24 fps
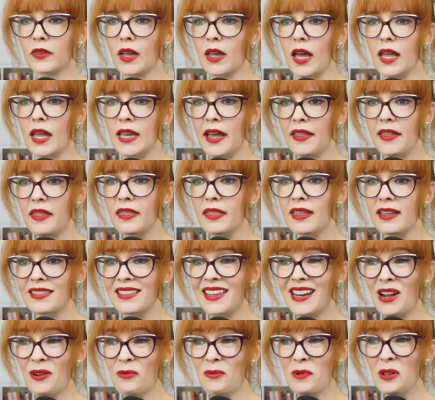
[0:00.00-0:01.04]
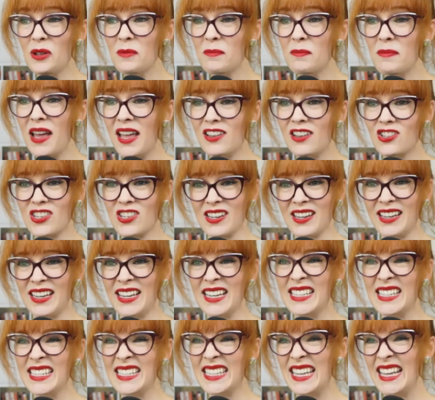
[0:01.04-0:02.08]
Another thing that I will mention
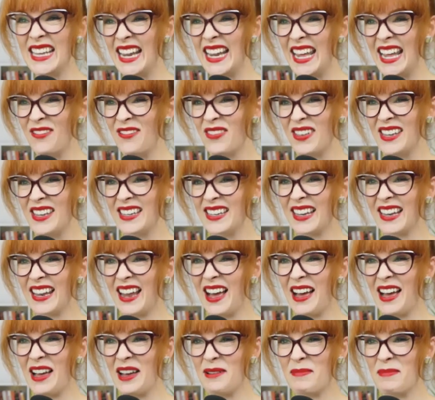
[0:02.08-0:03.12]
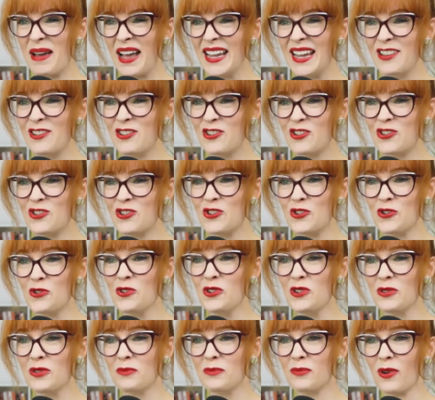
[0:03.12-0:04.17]
is that even back in
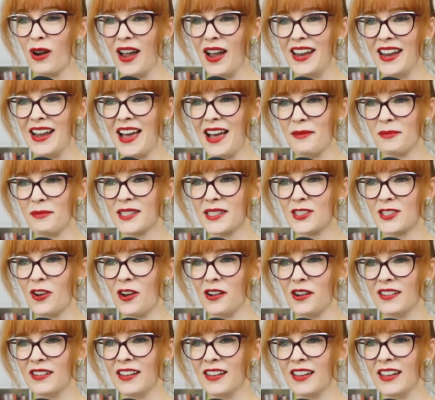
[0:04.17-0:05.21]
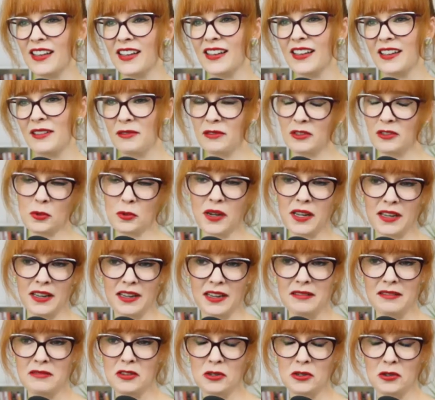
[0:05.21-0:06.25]
June, Brian Armstrong
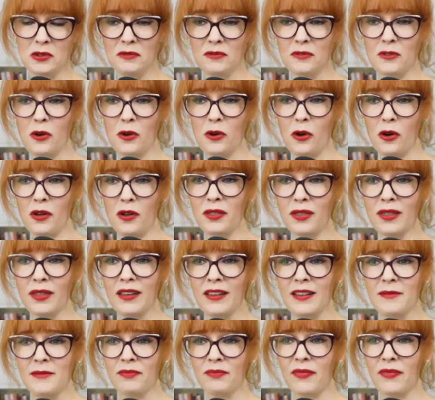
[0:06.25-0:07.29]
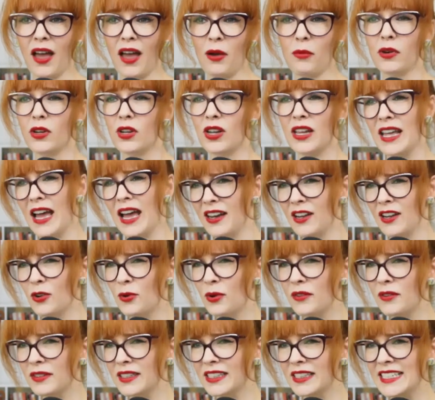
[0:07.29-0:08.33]
tweeted June 4th, "I want to
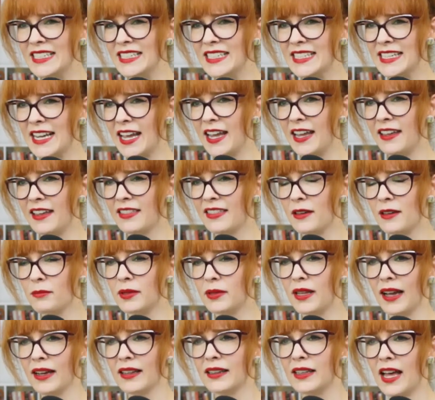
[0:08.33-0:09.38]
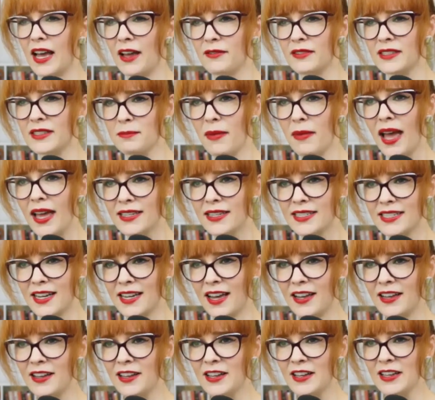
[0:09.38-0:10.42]
unequivocally say that Black Lives
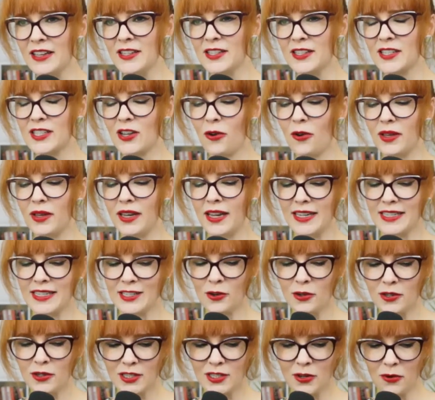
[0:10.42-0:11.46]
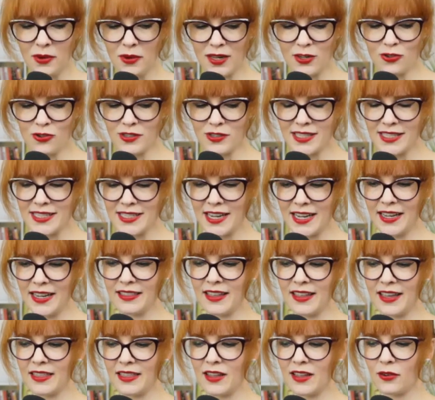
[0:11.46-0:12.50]
Matter." So it is also
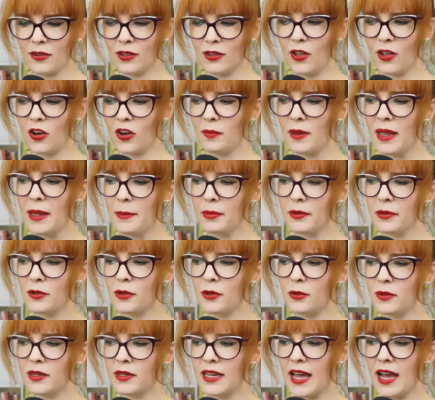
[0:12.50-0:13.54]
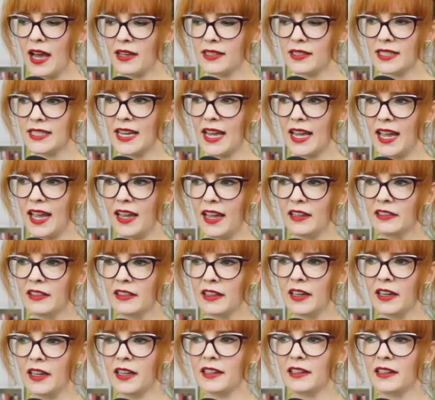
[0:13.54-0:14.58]
interesting that there are a lot of people who are now saying
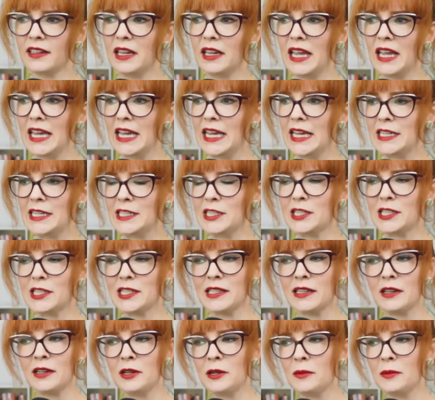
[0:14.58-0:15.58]
that he's,